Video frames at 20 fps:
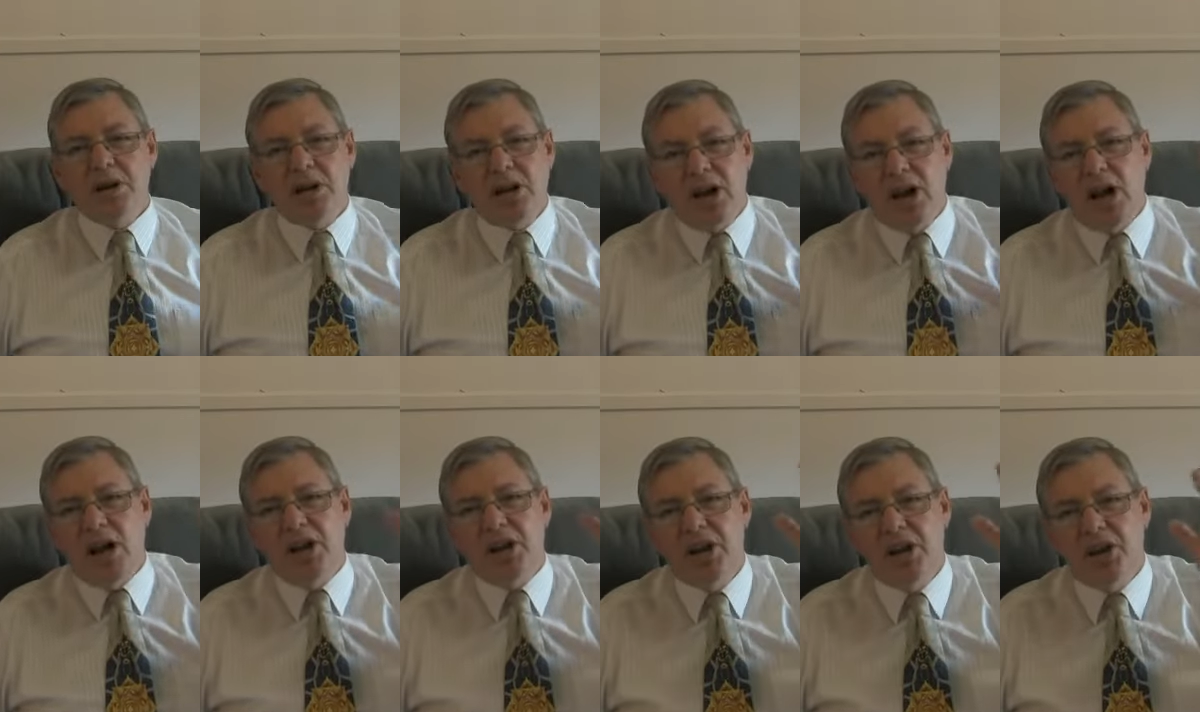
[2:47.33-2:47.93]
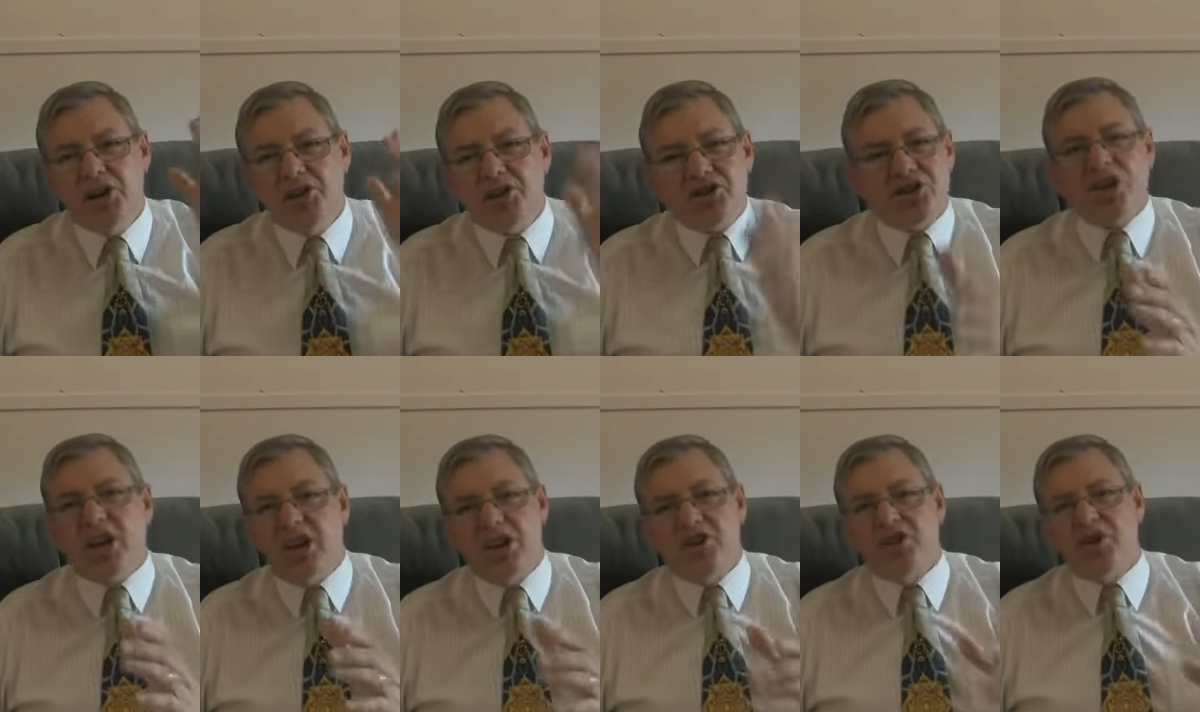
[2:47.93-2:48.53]
God
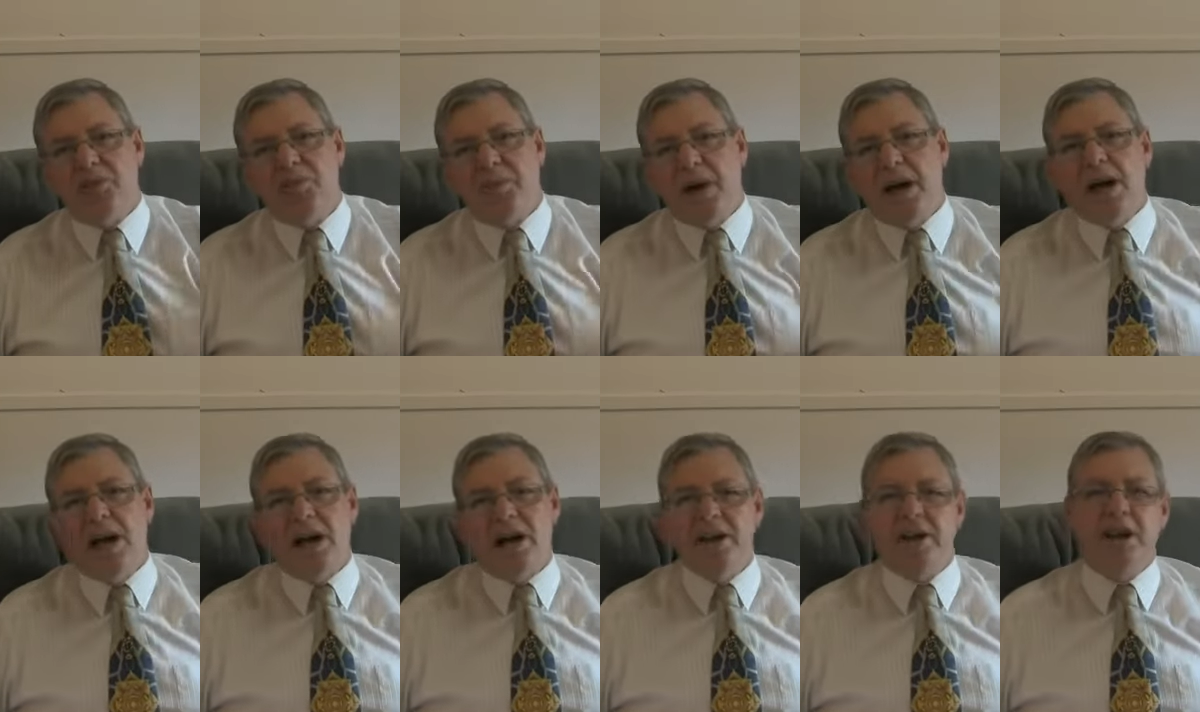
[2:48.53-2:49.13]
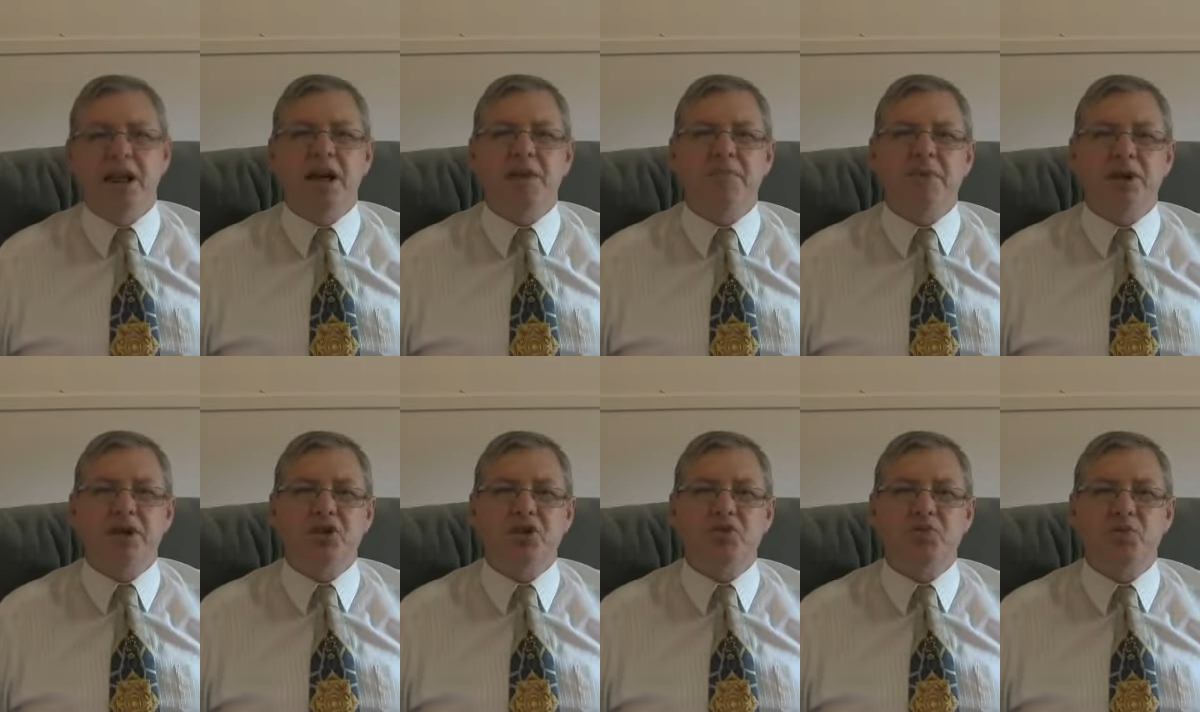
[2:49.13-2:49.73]
set us apart in our
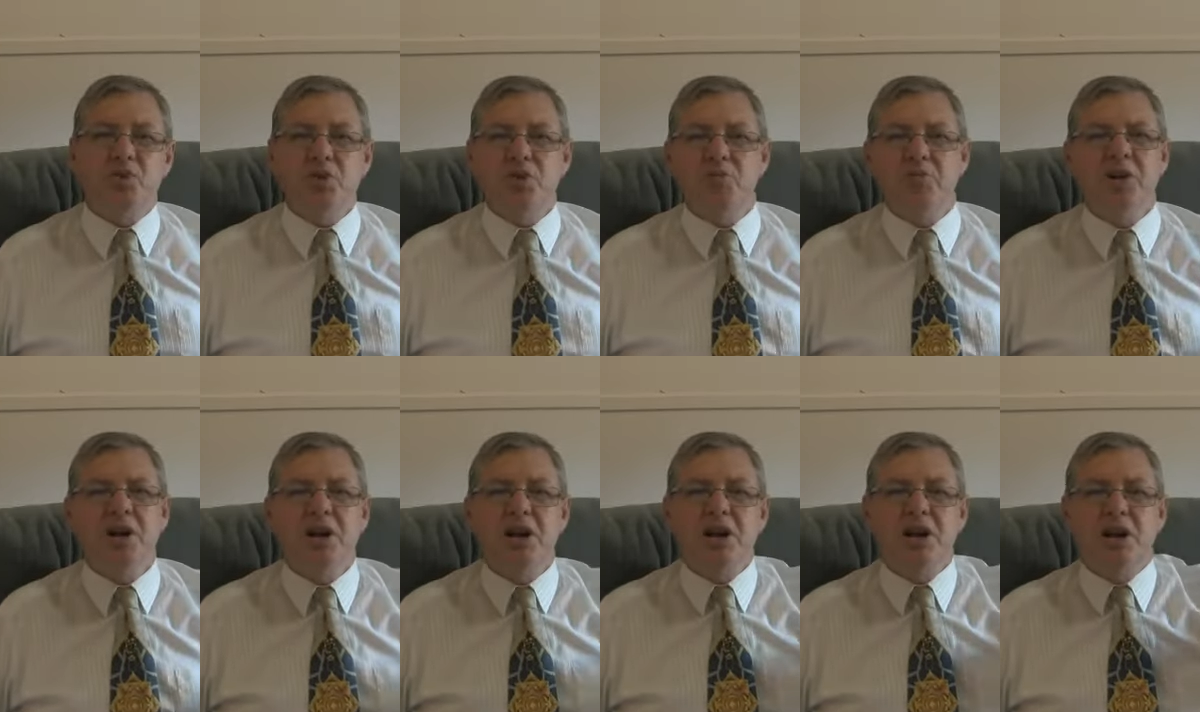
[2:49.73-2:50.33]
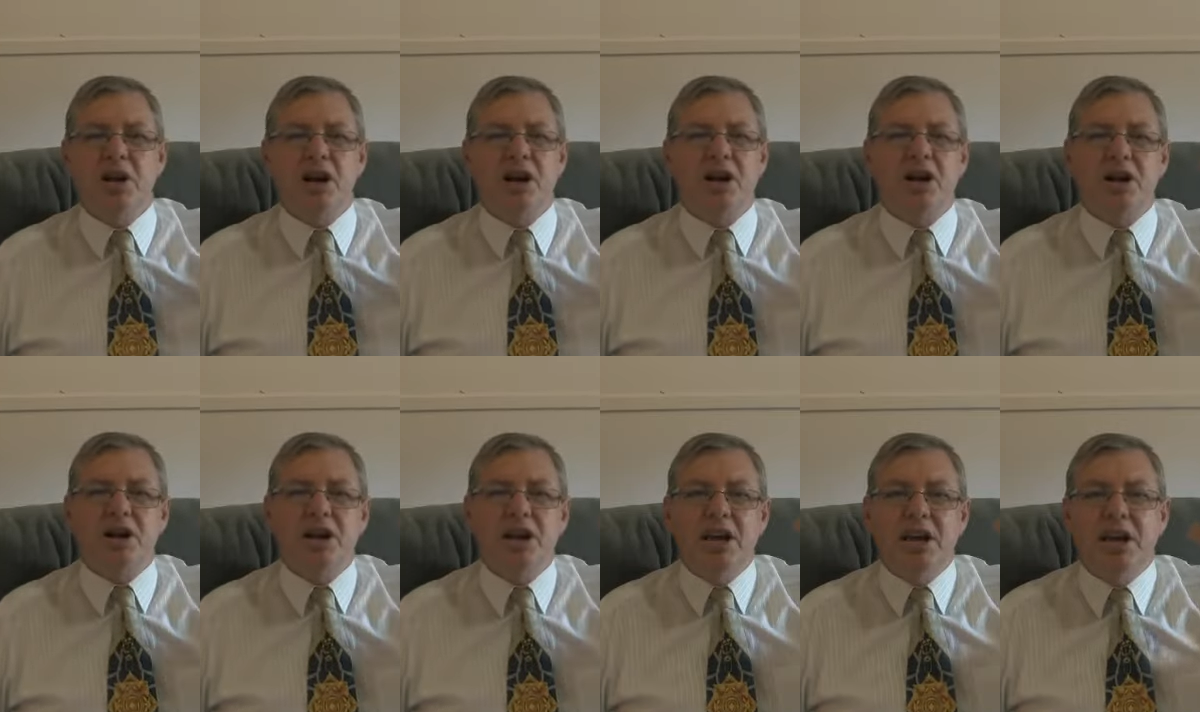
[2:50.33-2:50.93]
mother's womb.
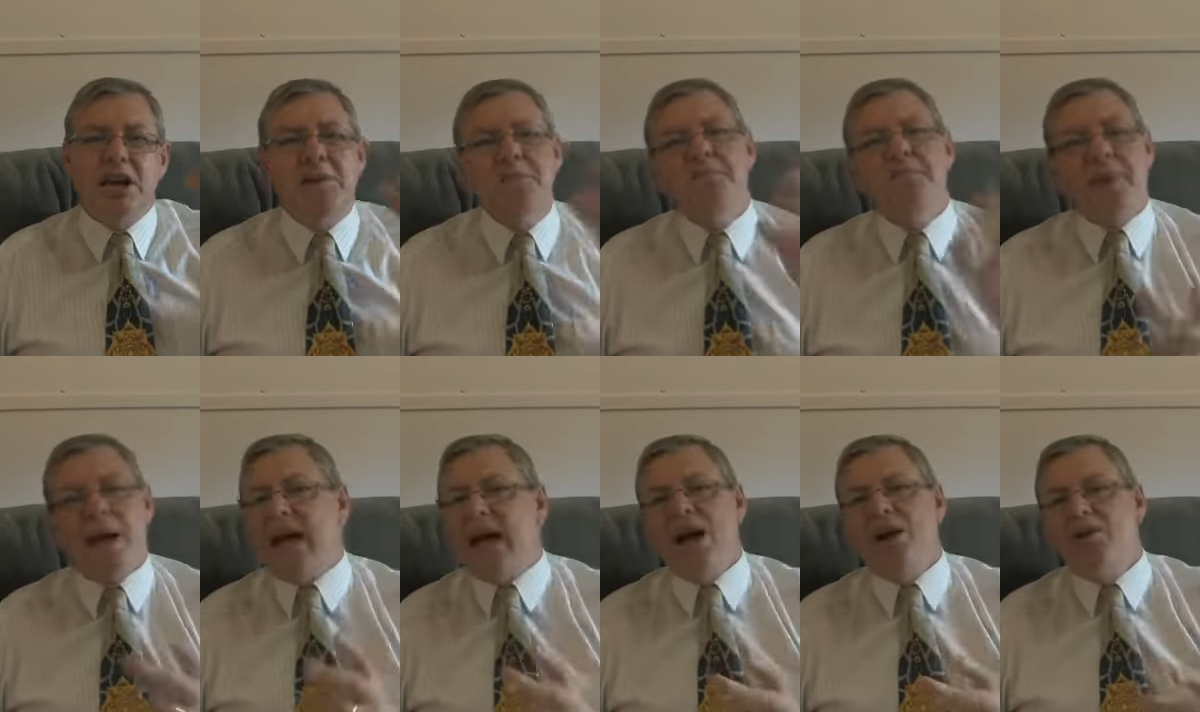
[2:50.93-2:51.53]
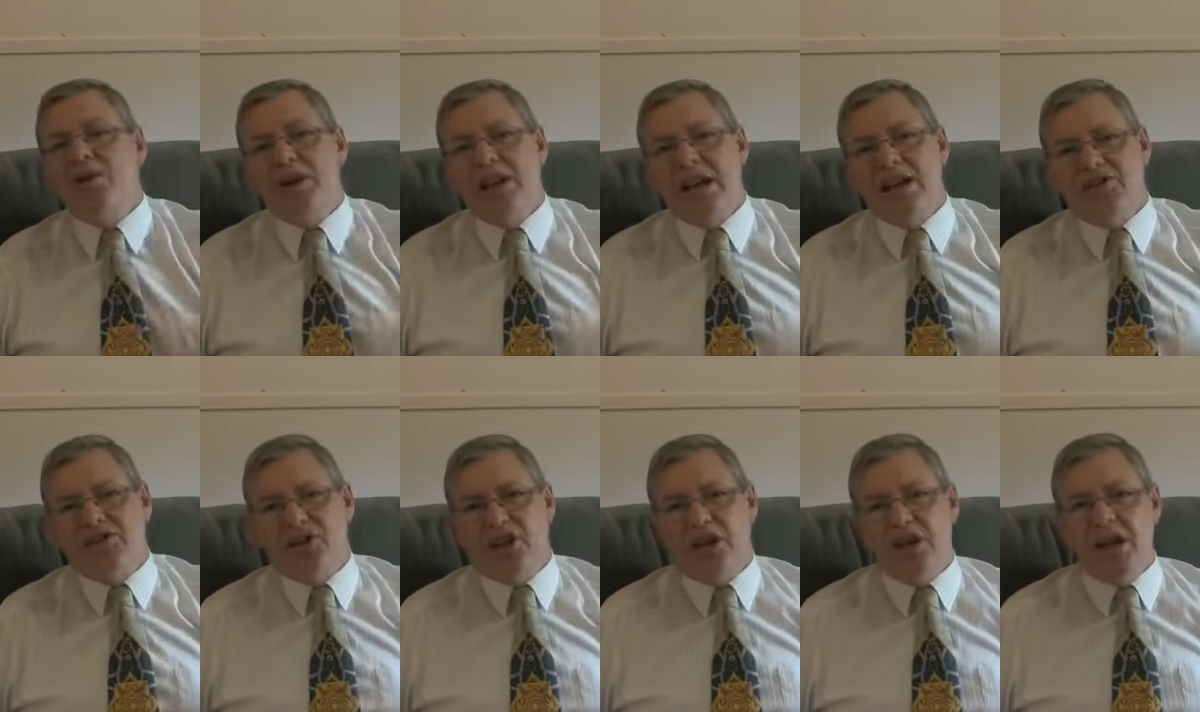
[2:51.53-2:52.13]
God empowered
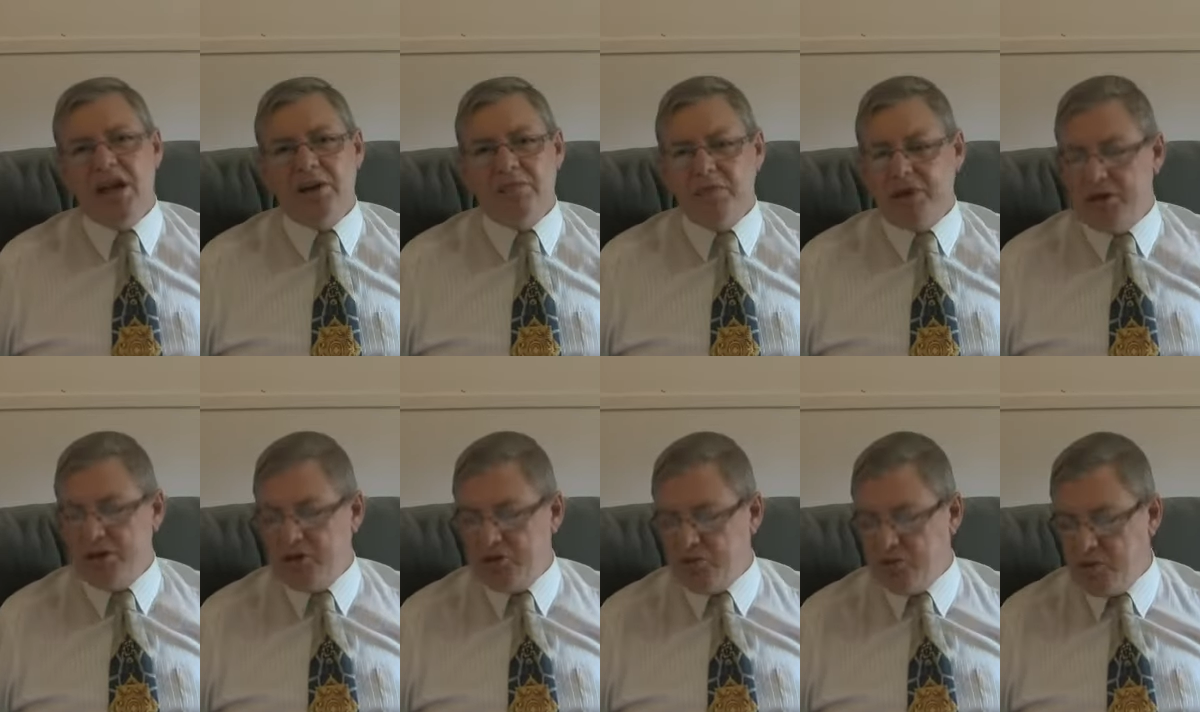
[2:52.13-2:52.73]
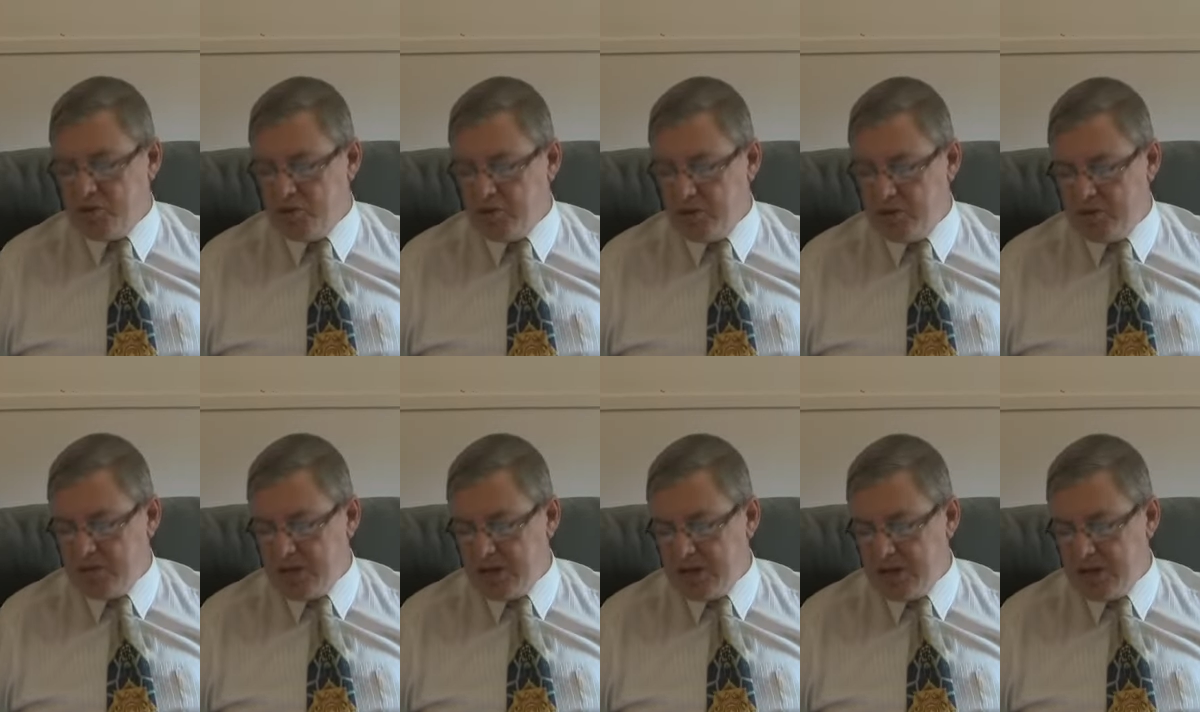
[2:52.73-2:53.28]
us in our mother's womb.